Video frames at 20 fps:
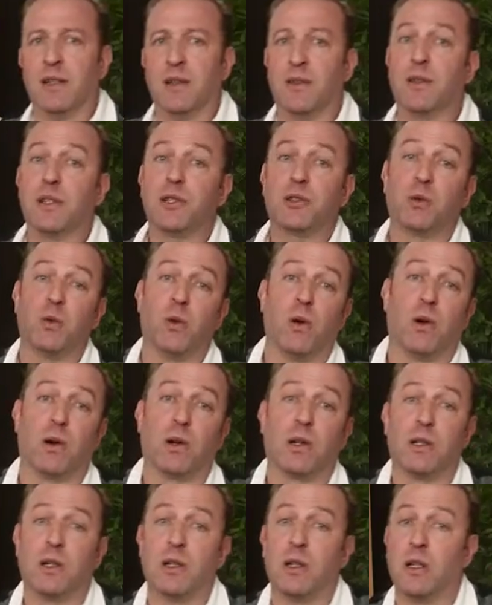This
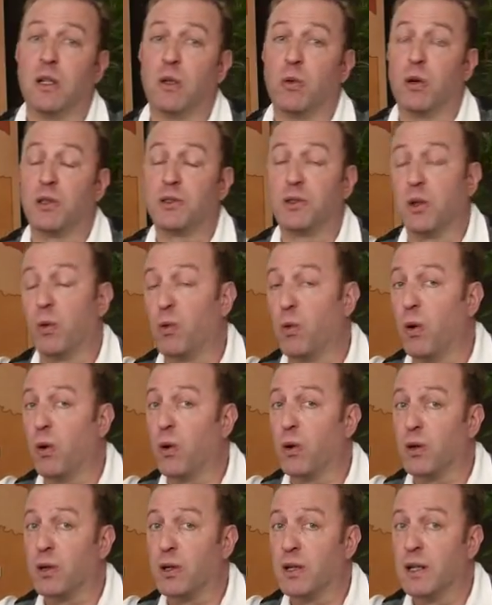war was the
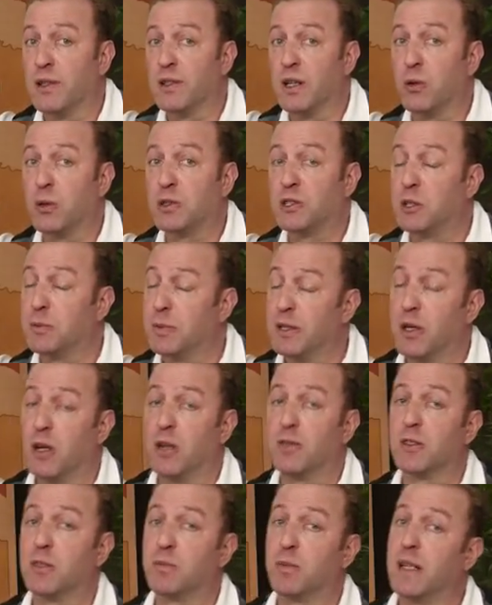war that was to be
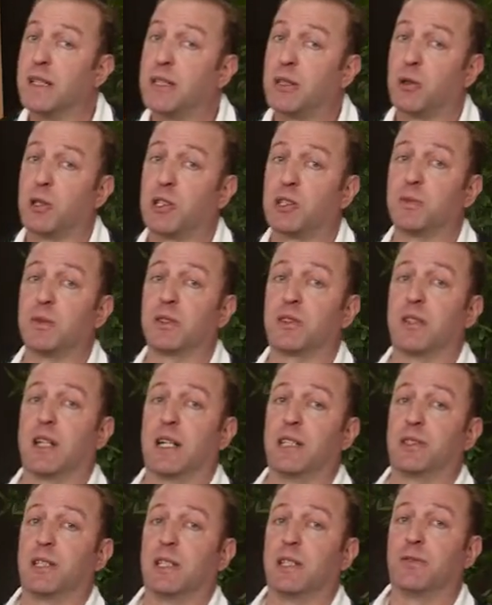over by Christmas
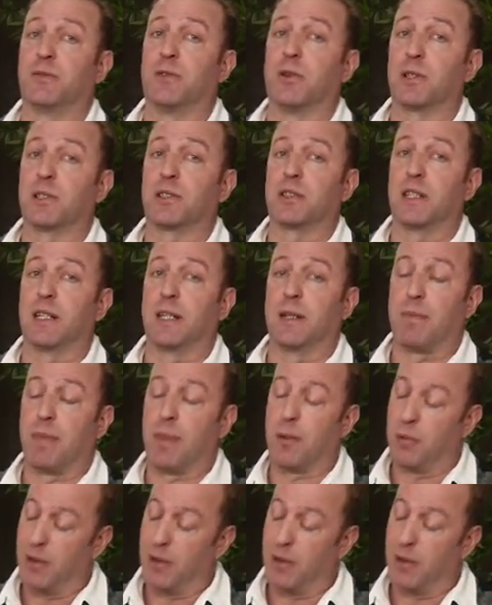1914.